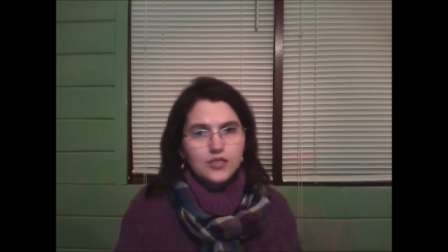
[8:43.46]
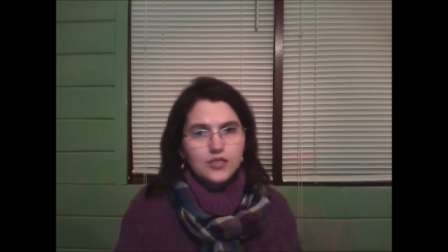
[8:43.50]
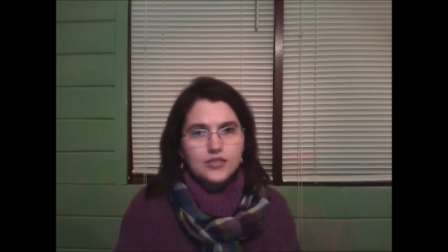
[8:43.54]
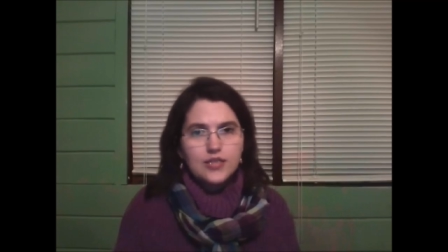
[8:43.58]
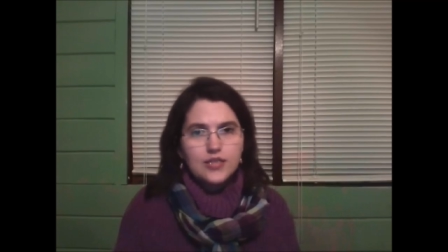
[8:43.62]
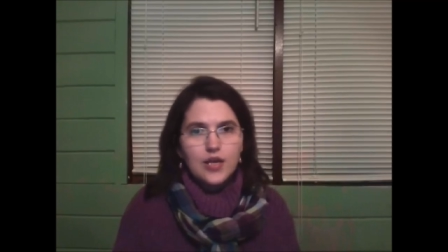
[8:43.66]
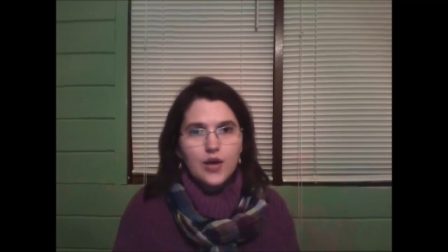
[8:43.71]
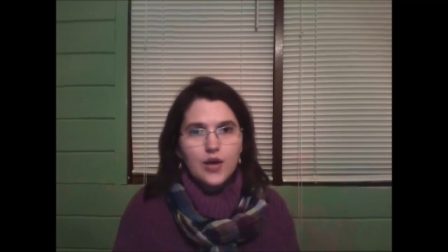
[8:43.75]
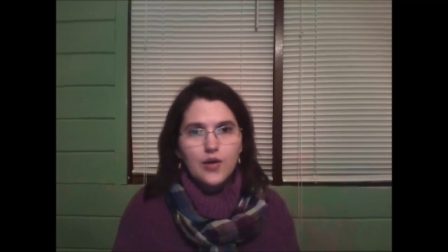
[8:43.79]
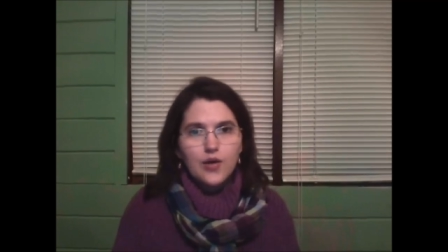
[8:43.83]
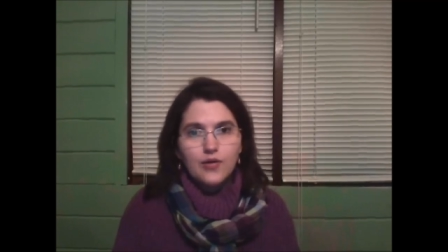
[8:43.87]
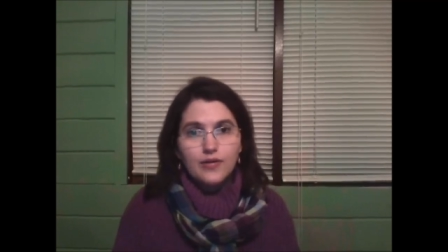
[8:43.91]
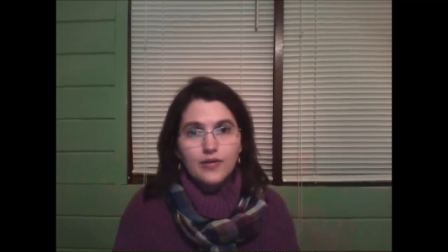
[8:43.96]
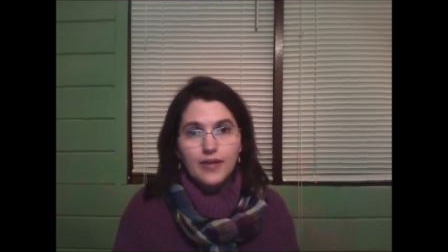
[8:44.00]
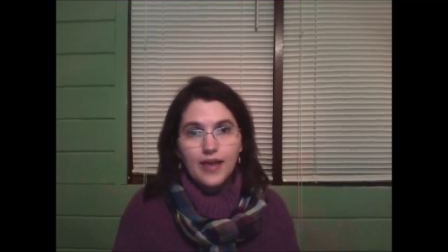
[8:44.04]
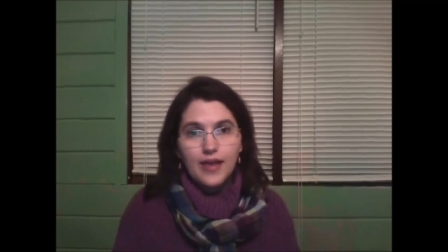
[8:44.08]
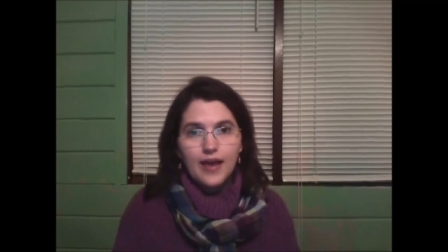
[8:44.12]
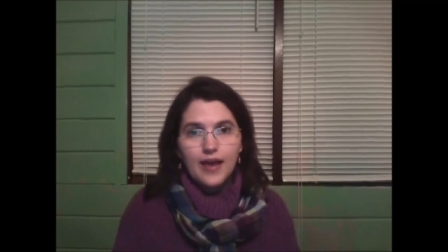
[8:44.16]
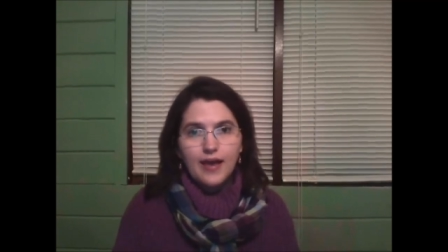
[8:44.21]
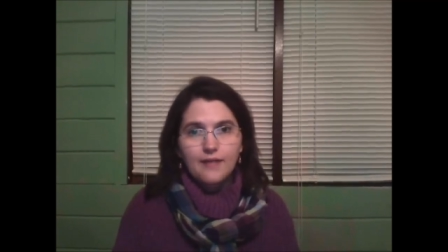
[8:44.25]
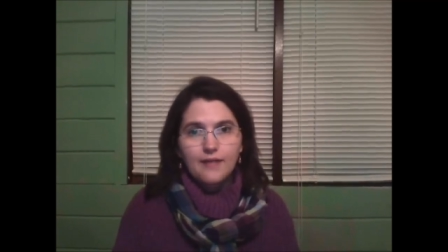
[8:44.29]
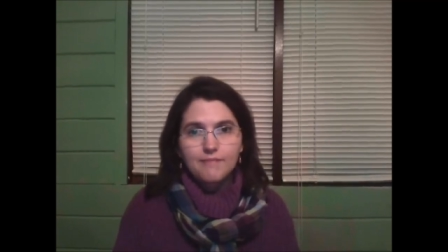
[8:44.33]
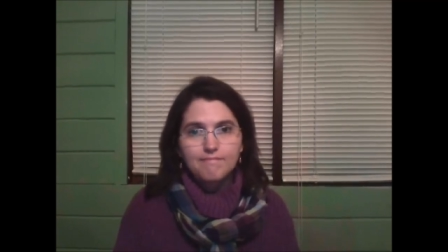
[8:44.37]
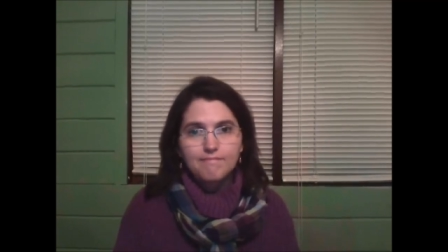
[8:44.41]
So,
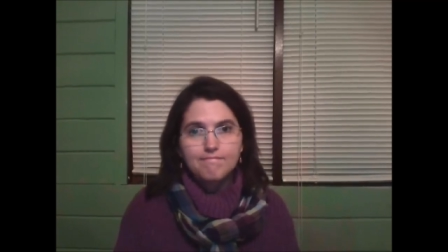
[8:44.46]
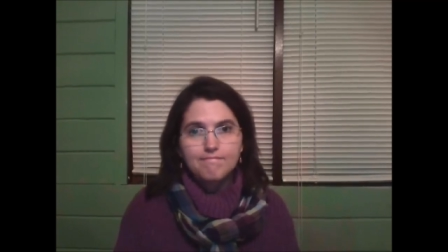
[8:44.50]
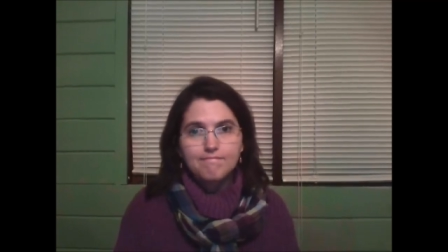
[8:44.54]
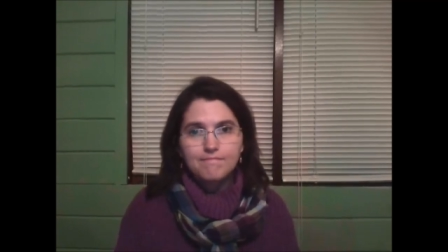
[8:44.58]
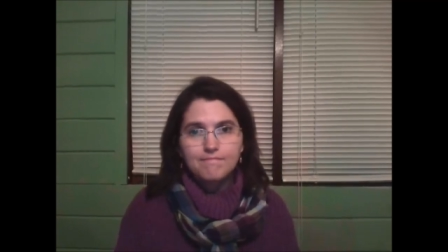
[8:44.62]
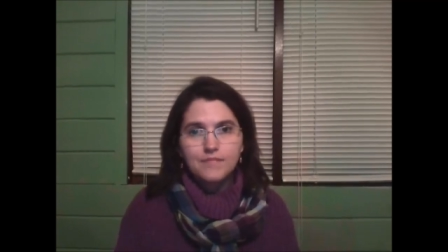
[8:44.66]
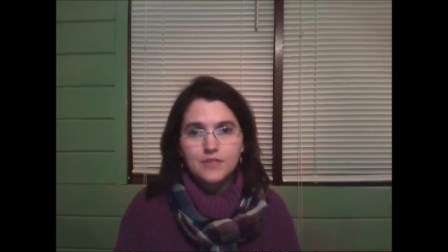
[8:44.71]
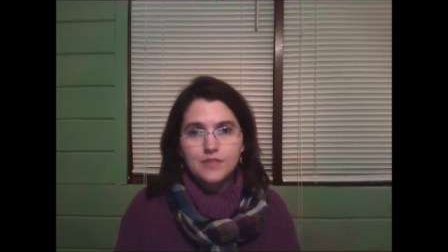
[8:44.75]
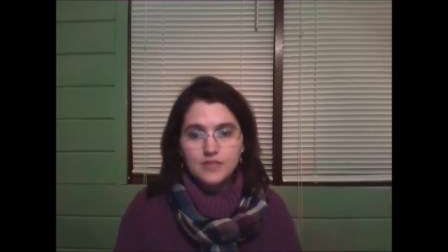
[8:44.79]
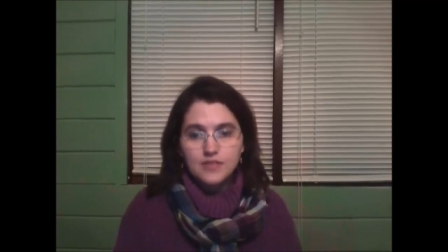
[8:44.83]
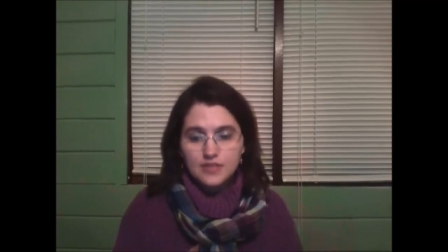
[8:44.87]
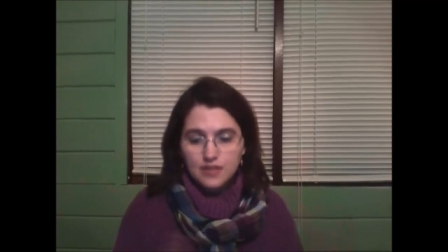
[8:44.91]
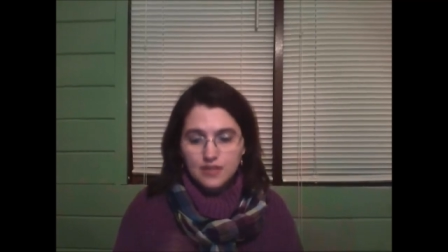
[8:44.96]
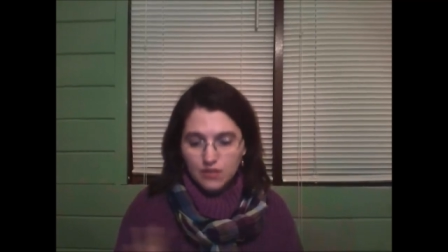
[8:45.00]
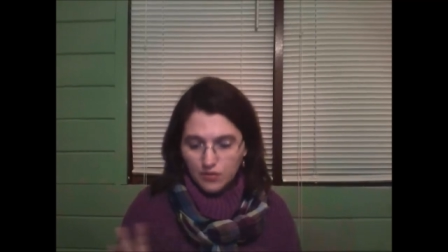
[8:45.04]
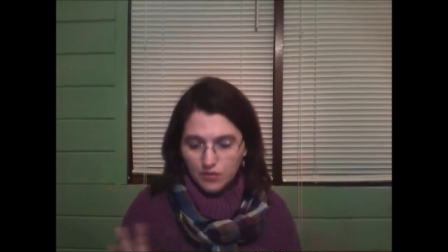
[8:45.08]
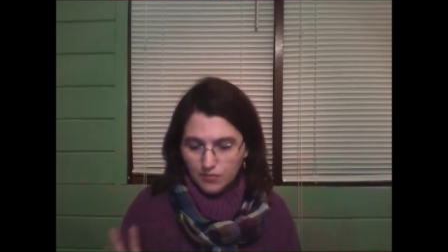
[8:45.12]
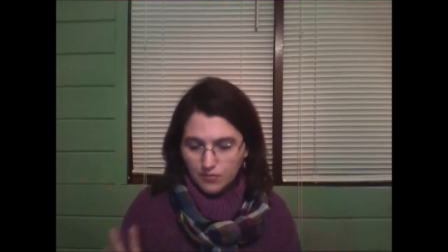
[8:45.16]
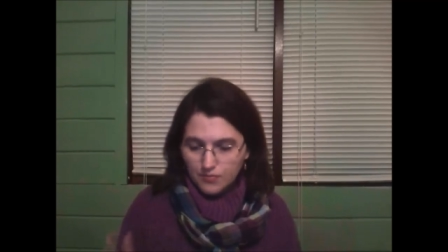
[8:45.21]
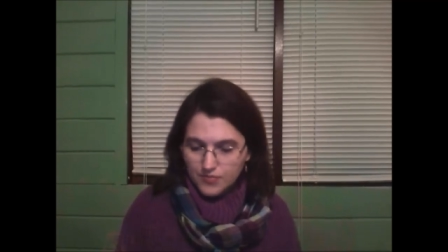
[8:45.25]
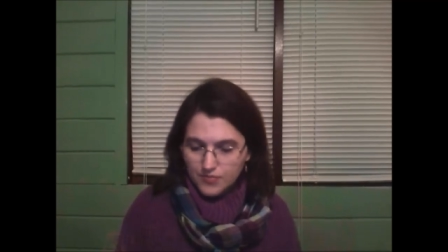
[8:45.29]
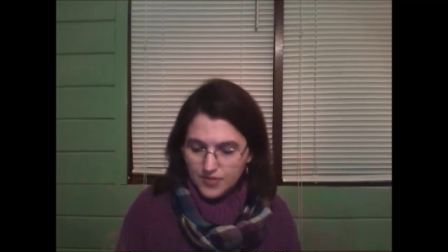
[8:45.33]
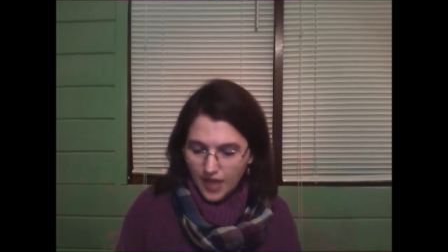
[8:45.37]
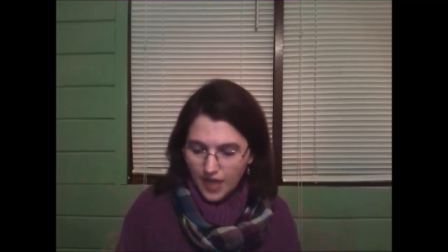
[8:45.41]
yeah, it's a
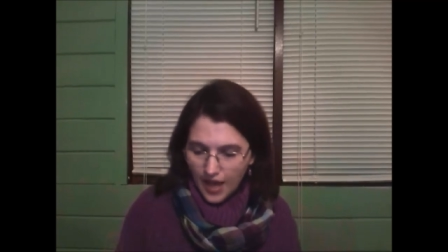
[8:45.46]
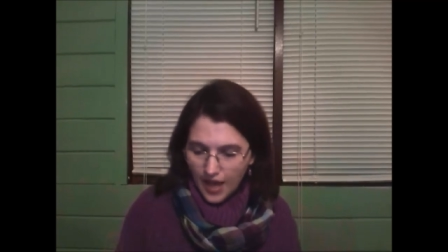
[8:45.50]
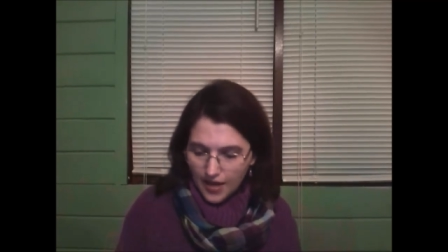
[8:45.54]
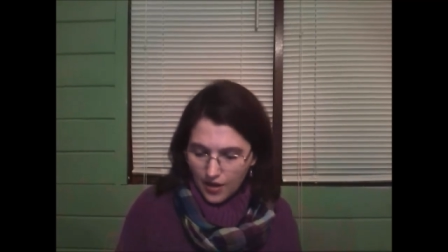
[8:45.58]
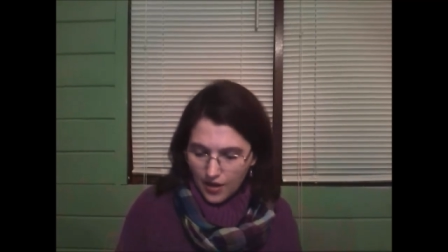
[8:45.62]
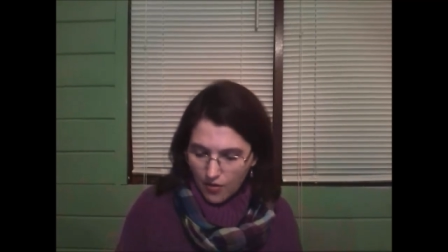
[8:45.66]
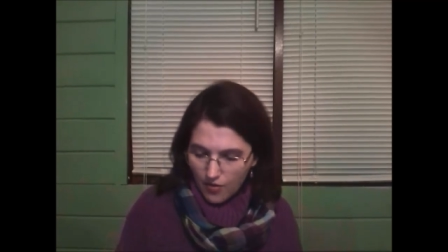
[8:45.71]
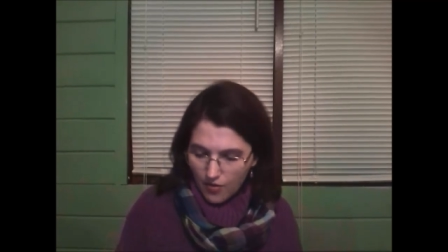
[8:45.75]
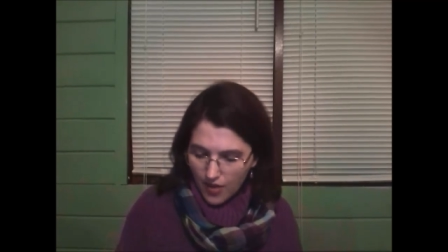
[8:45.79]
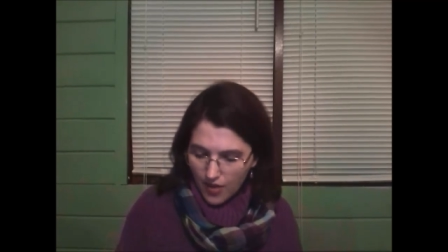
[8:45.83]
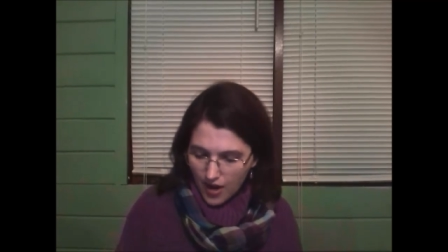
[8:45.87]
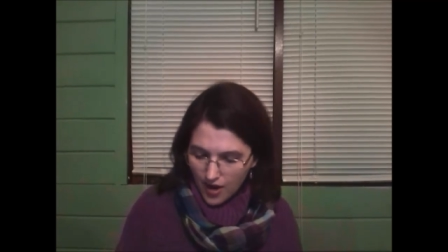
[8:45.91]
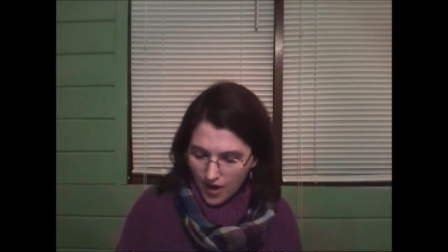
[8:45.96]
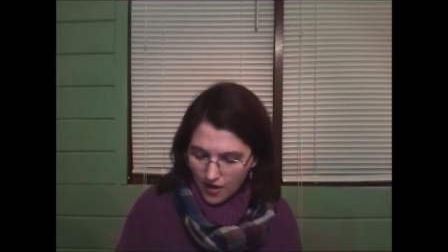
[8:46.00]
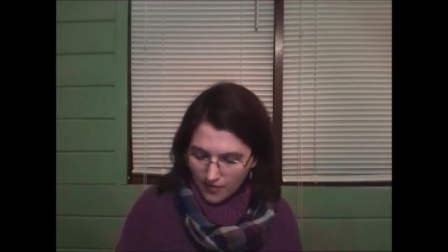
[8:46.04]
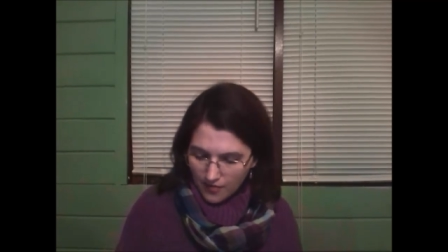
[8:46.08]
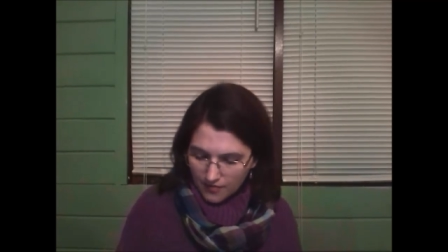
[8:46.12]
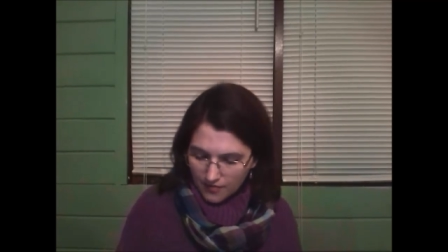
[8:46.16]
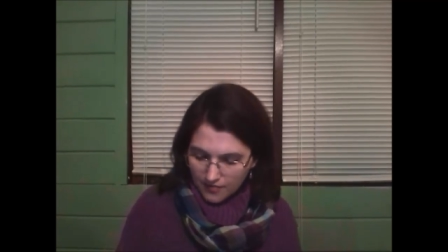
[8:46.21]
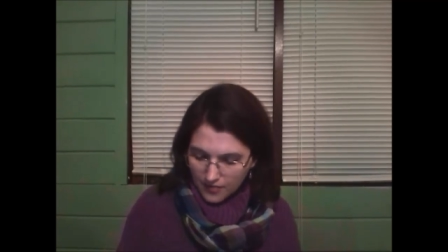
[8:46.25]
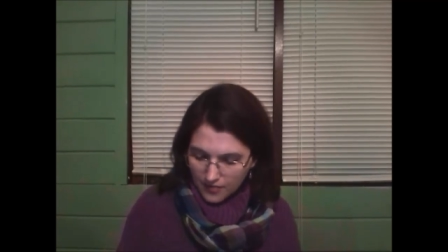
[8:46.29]
little side note there.